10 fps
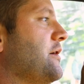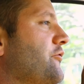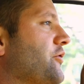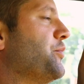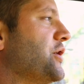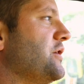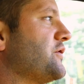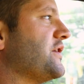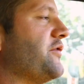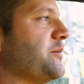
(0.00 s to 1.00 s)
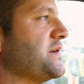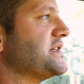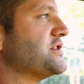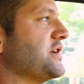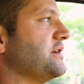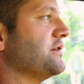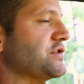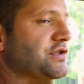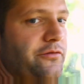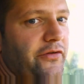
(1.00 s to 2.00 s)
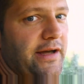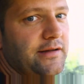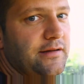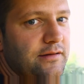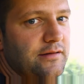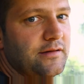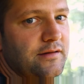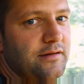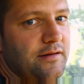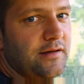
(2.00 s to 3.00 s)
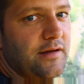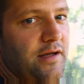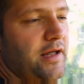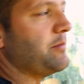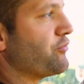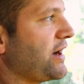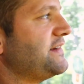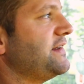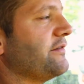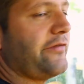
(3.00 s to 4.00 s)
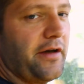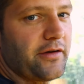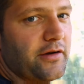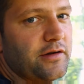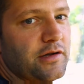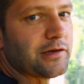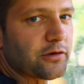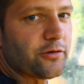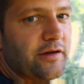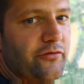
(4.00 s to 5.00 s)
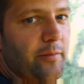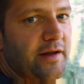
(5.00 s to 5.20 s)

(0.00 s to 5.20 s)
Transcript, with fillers: from putting yourself in a position to fail, embracing the failure, learning from